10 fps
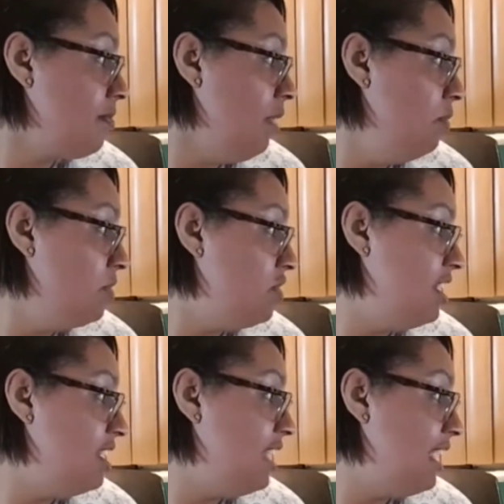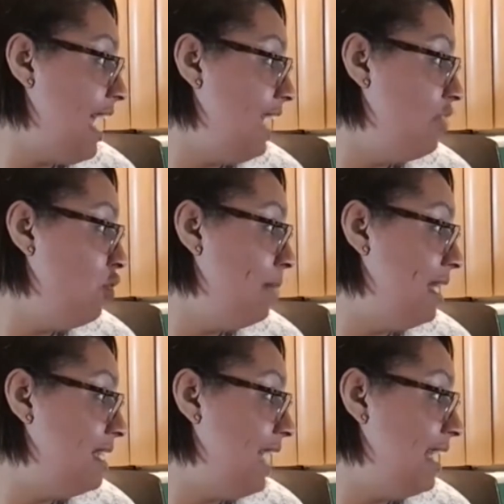What's Jodie said? Gain or
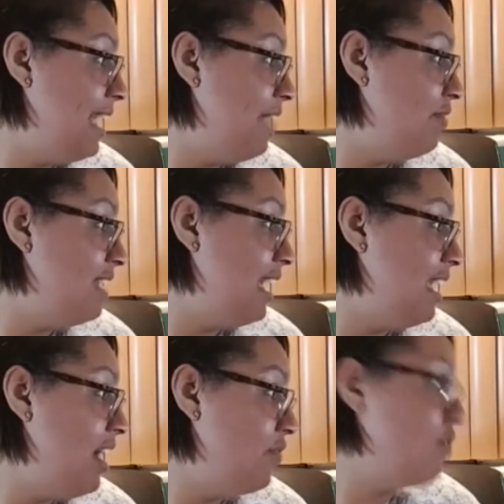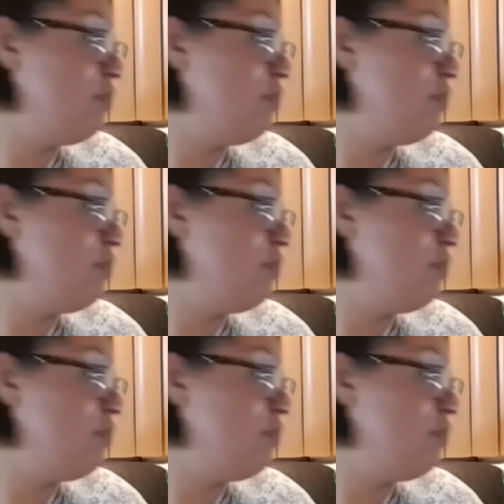maintain every day after